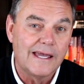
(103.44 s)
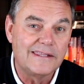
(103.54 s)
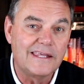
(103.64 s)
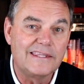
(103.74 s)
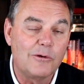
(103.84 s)

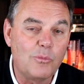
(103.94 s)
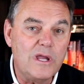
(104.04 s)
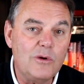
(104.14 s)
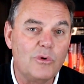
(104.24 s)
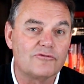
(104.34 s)
and then that
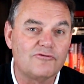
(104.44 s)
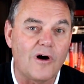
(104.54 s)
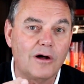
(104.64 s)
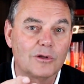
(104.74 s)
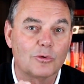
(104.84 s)
we would
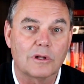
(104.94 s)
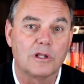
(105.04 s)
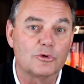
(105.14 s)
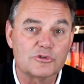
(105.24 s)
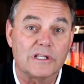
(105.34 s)
follow
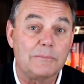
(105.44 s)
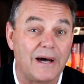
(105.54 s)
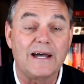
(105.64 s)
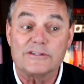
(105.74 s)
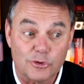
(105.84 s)
closely
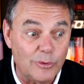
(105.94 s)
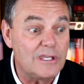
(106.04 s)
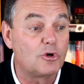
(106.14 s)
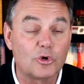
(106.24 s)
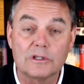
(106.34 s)
behind so
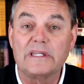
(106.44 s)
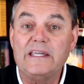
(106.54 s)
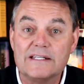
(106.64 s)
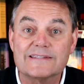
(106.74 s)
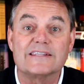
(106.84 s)
he could
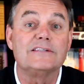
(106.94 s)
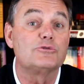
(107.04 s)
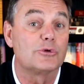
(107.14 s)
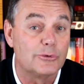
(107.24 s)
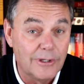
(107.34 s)
lead us
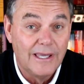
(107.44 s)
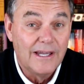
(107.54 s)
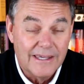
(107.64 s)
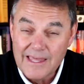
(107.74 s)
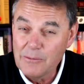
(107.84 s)
into
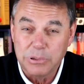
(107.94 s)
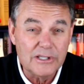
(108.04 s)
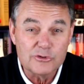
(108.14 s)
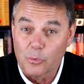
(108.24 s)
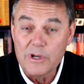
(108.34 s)
that
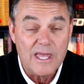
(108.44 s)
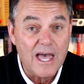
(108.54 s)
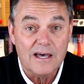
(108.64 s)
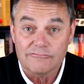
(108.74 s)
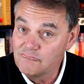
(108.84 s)
place we
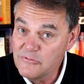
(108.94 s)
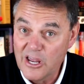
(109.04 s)
have